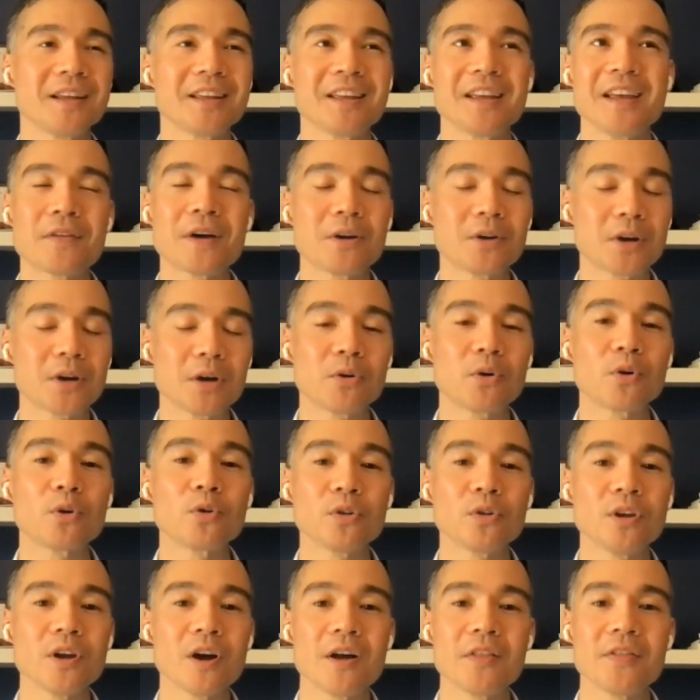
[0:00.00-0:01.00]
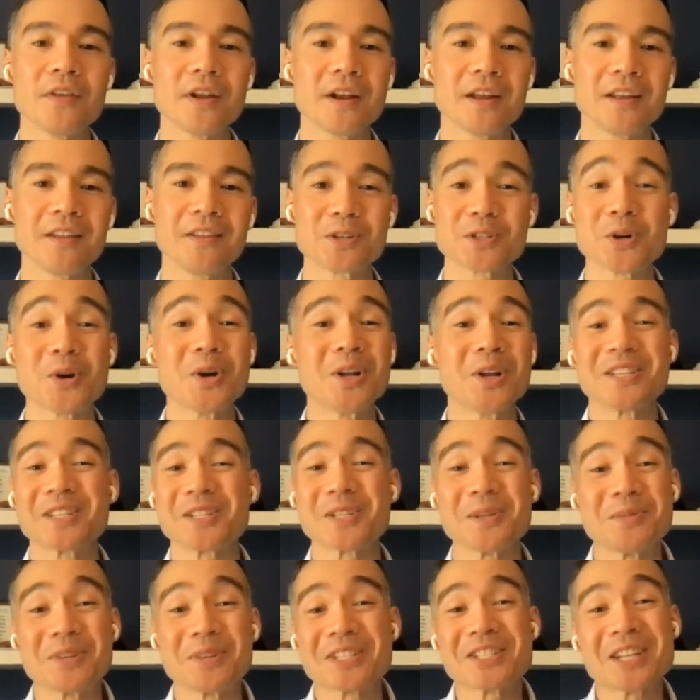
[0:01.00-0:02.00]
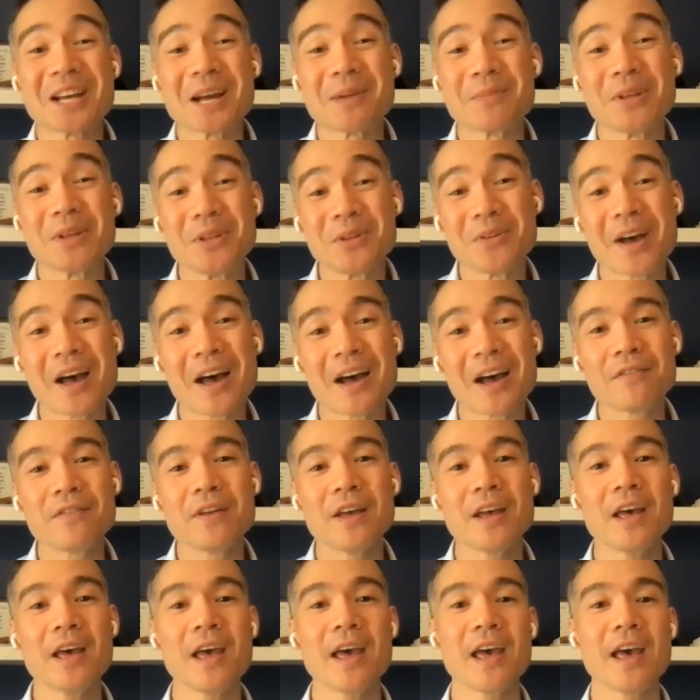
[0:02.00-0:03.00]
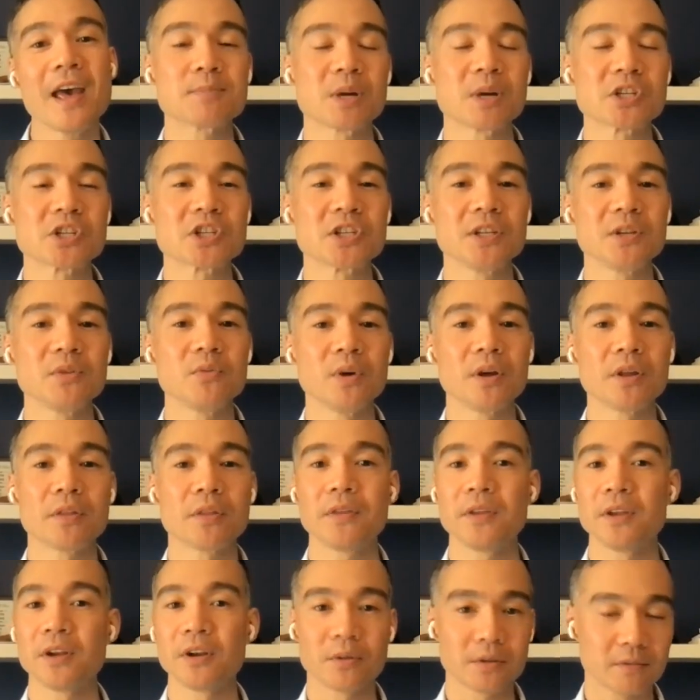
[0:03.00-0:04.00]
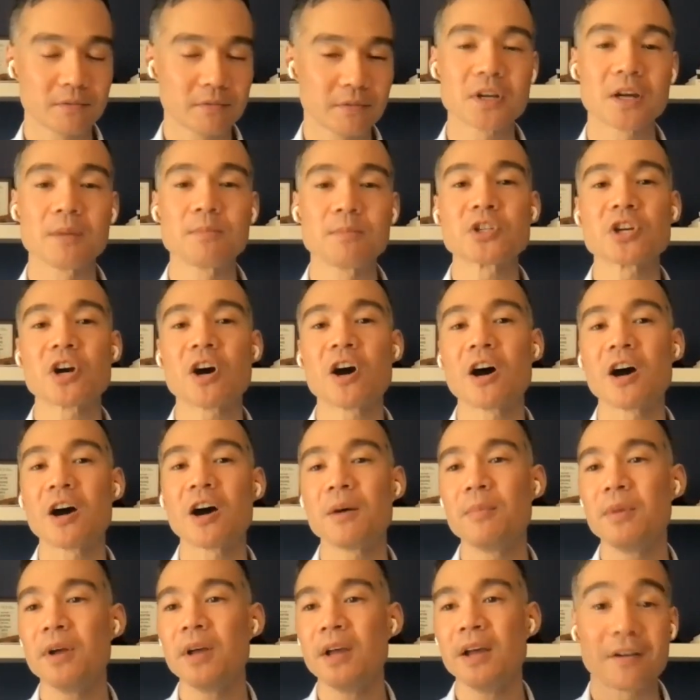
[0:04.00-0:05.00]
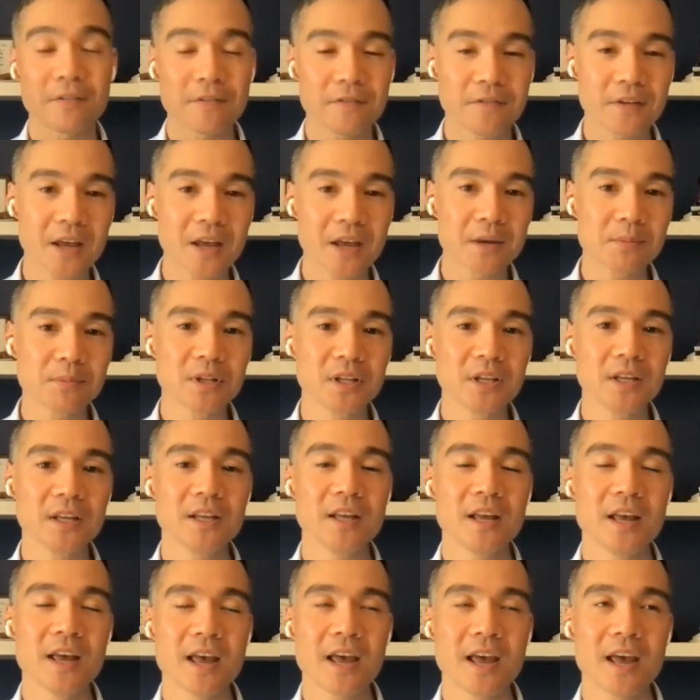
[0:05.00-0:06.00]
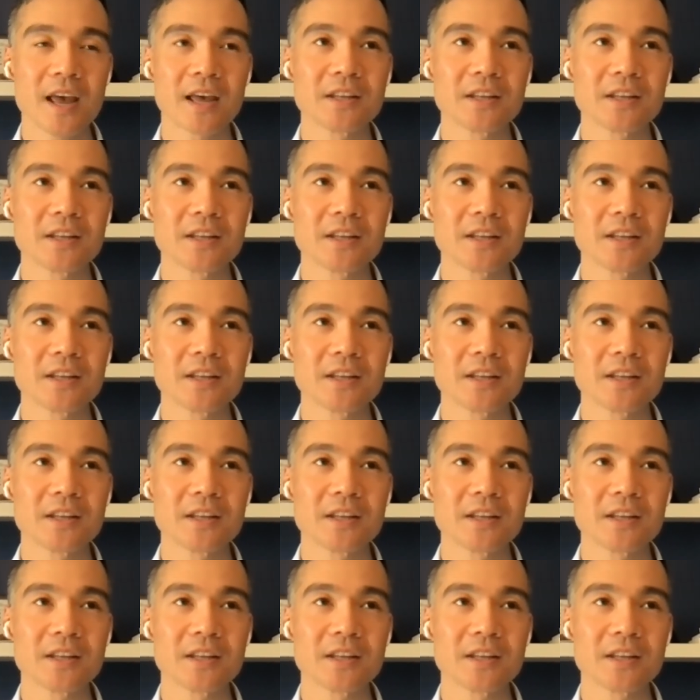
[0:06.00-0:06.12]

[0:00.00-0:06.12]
I found out early on that there's only so much time that you have, especially with full-time job, family.